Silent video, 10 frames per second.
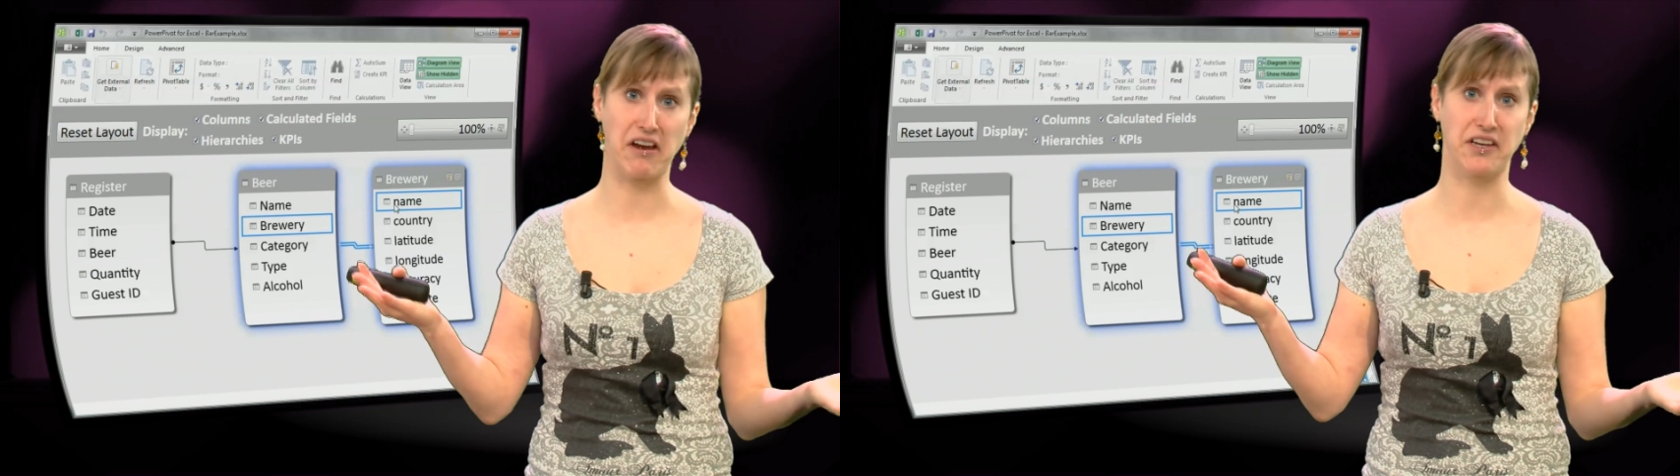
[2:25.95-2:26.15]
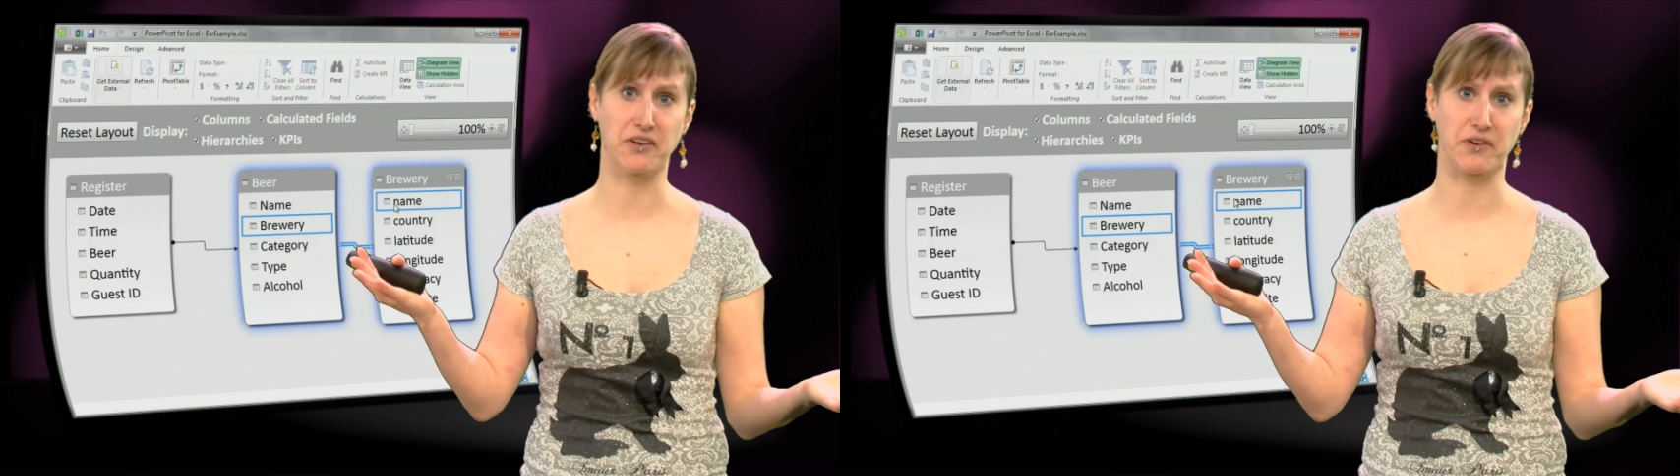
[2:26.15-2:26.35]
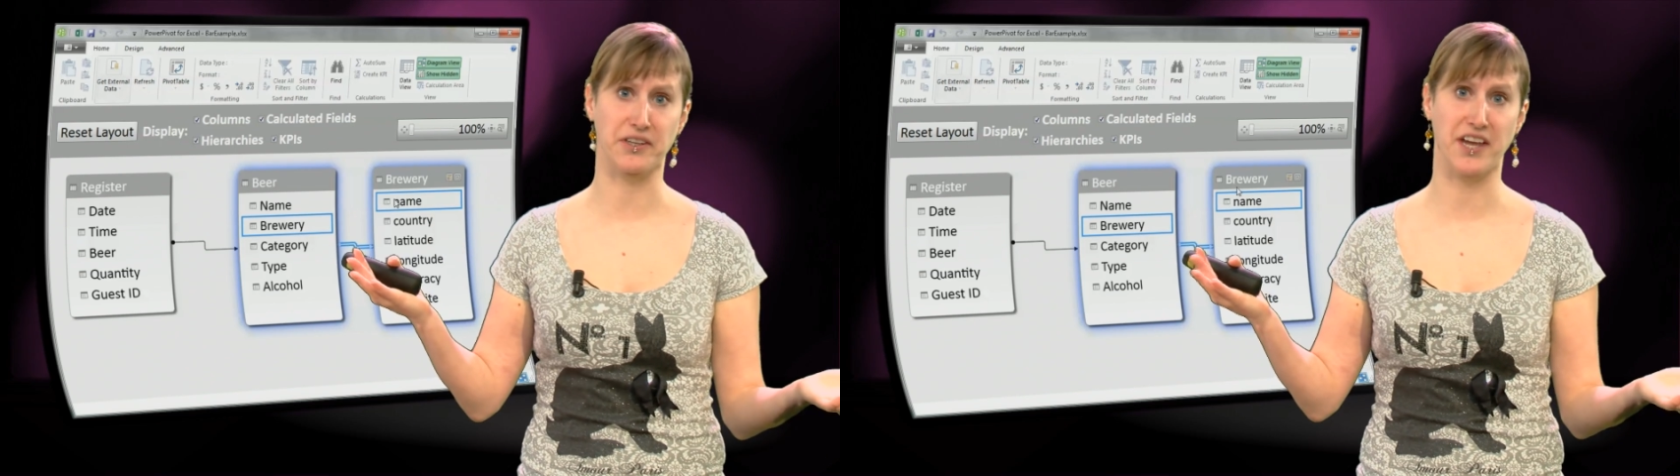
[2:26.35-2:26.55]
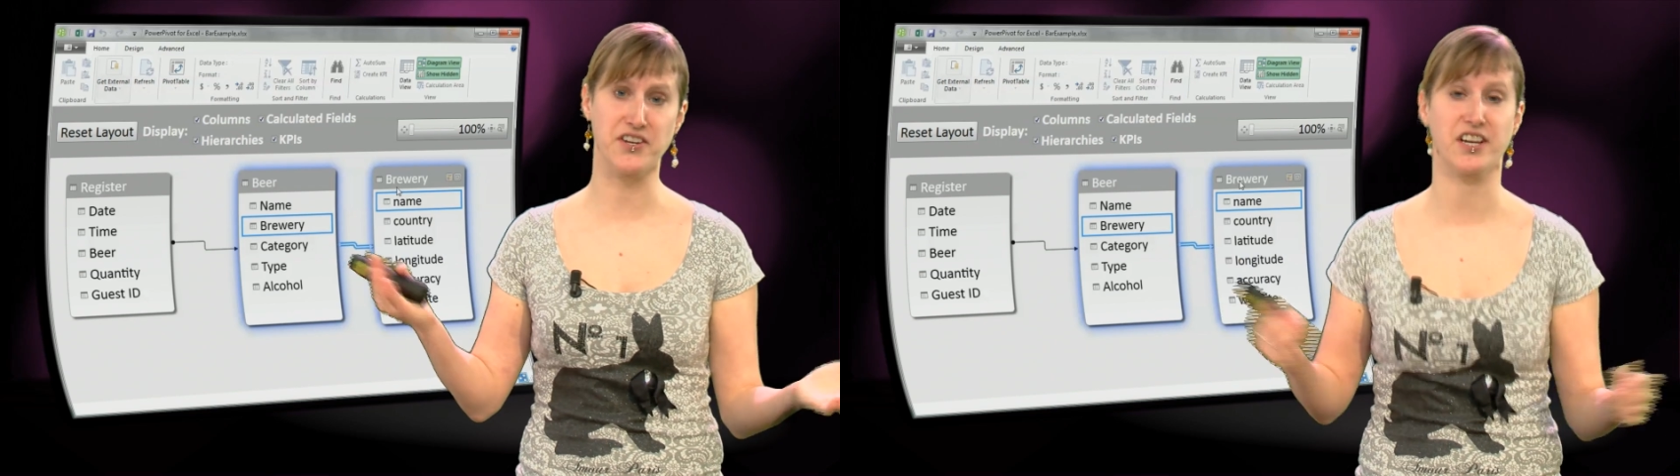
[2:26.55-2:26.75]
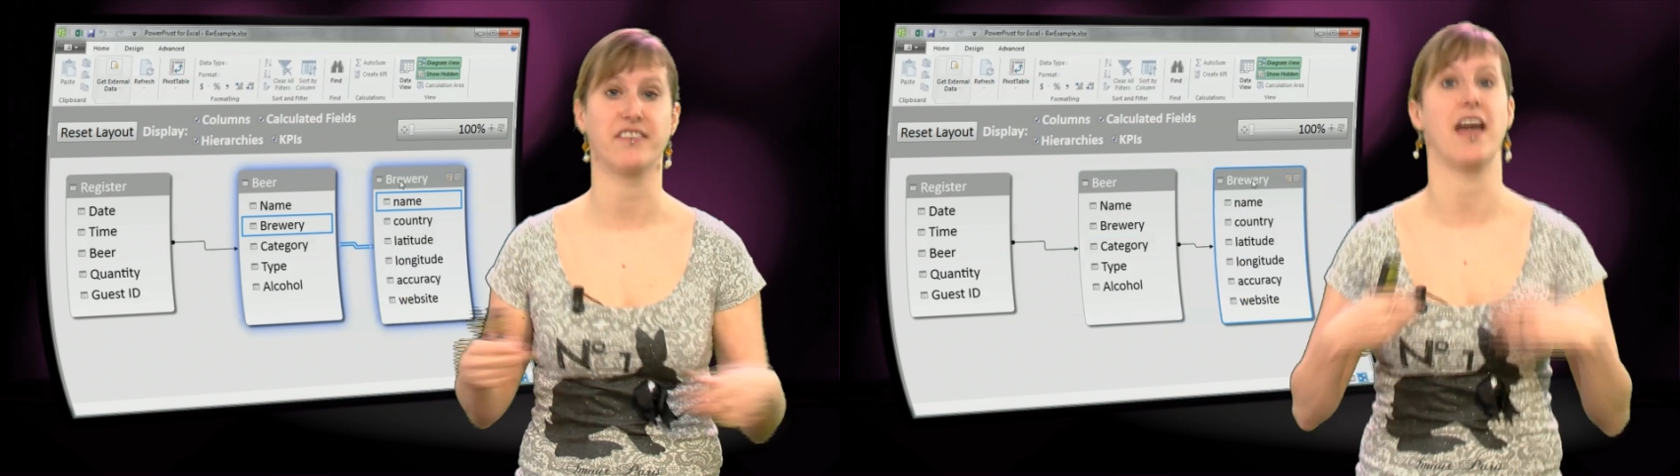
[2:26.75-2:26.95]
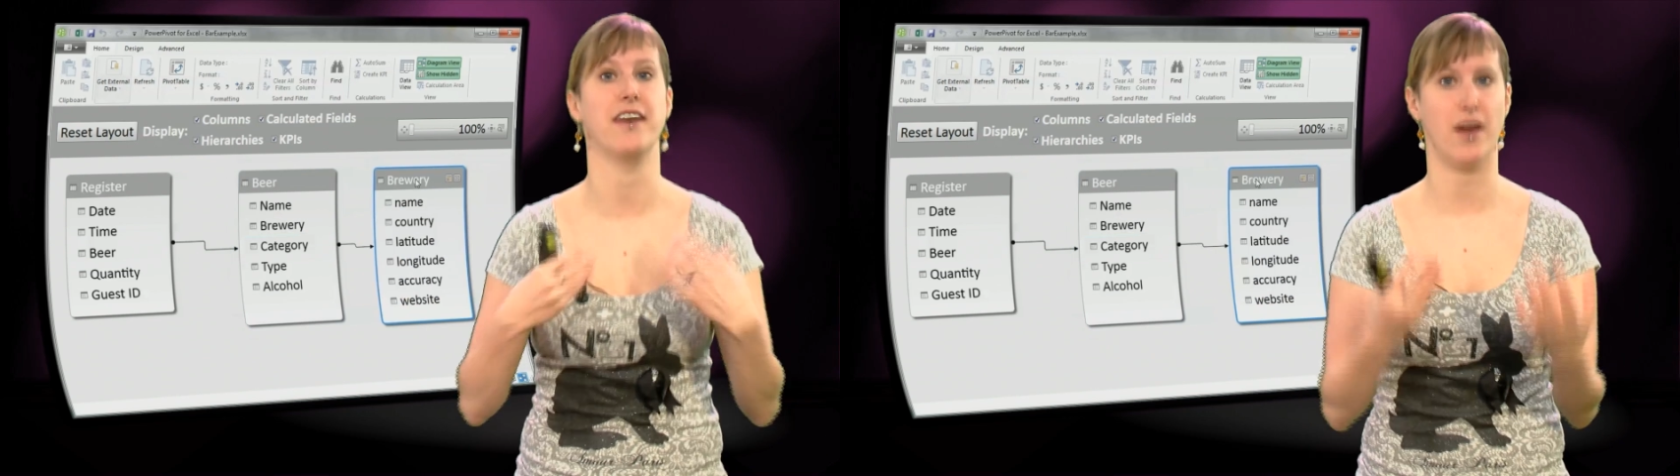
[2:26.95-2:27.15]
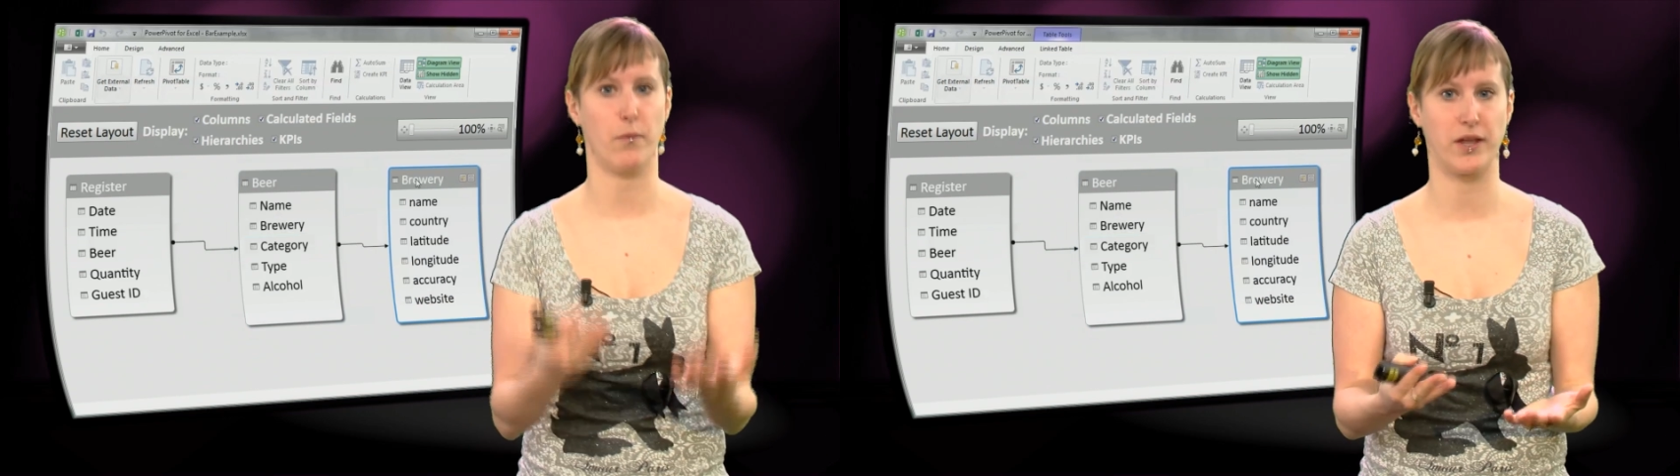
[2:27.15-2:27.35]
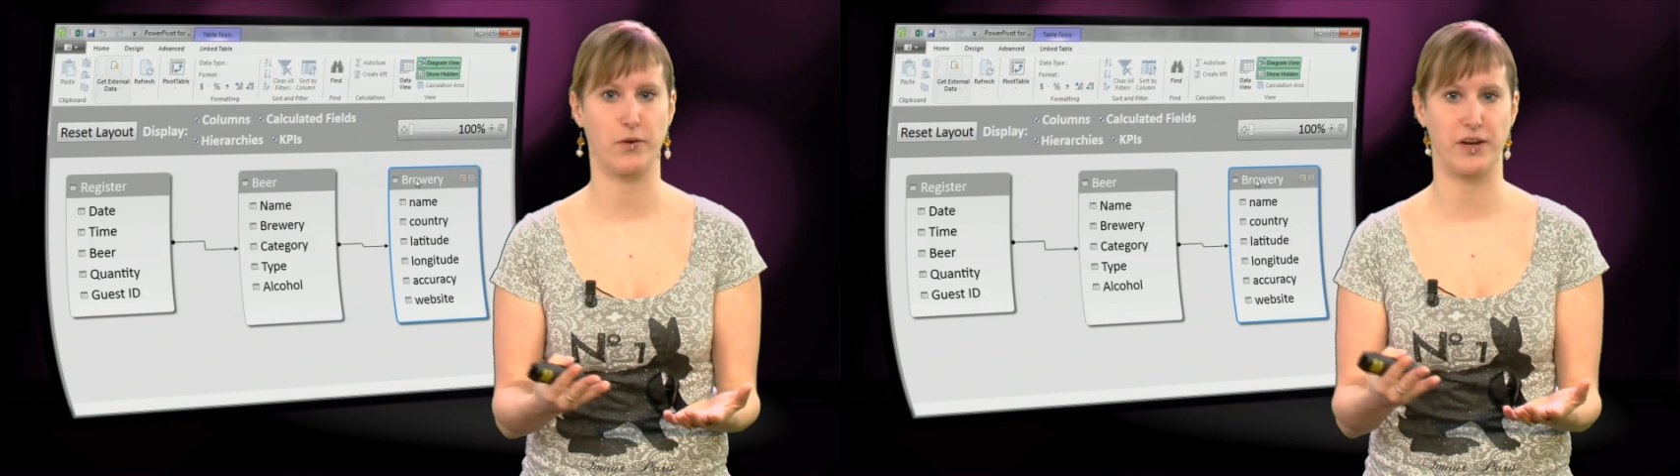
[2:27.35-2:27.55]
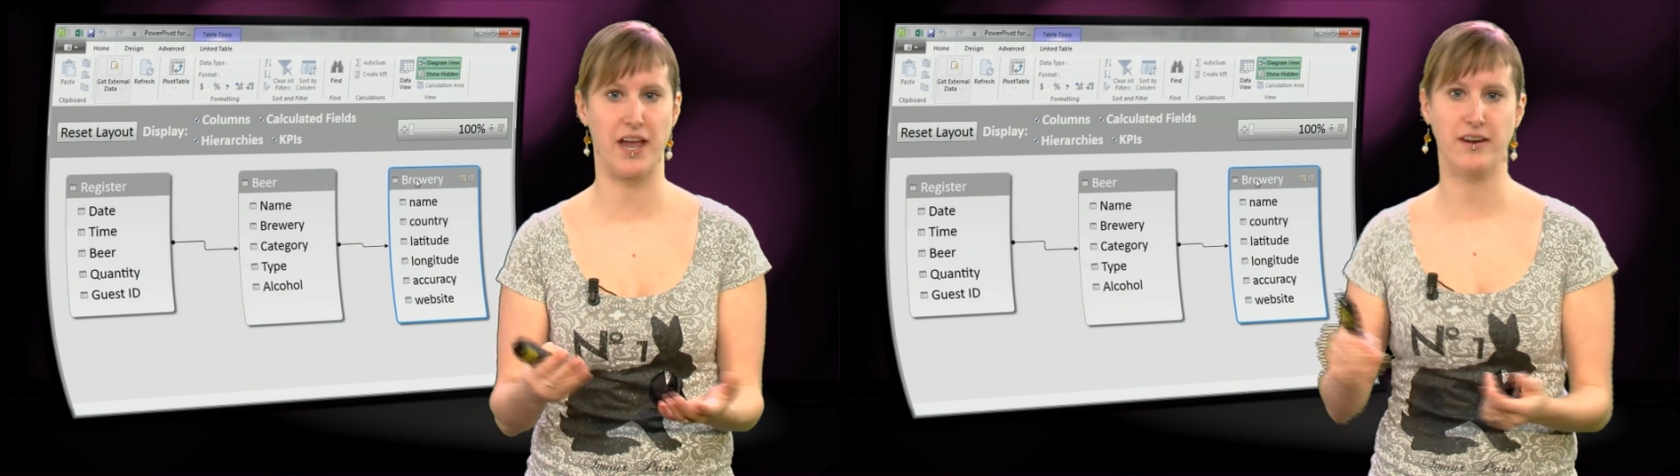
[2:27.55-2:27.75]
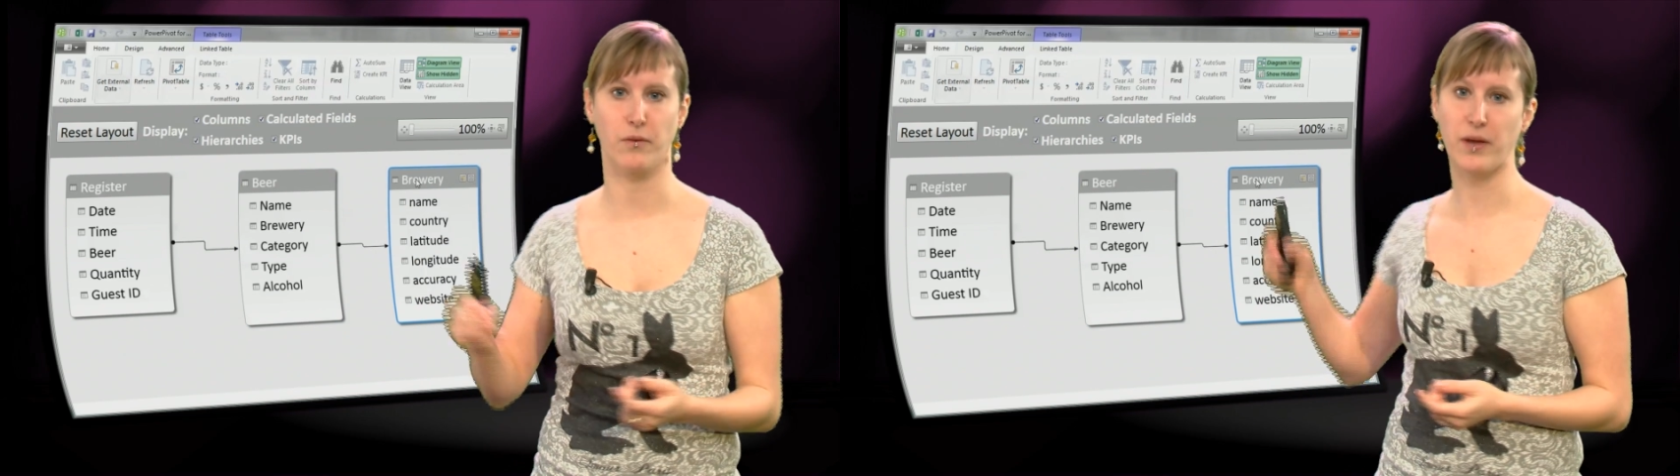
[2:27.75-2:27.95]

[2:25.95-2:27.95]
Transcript: I need a relation, and then we create it.